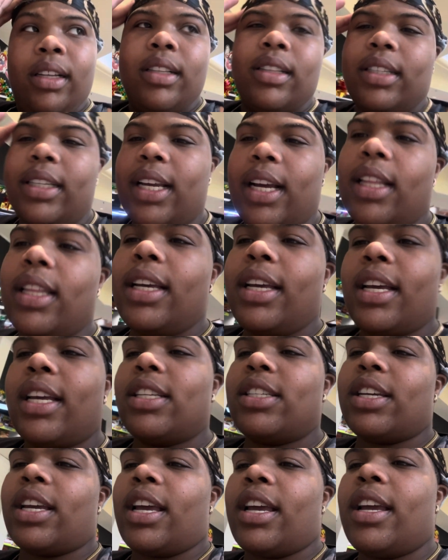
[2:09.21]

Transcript: Y'all look at Jay.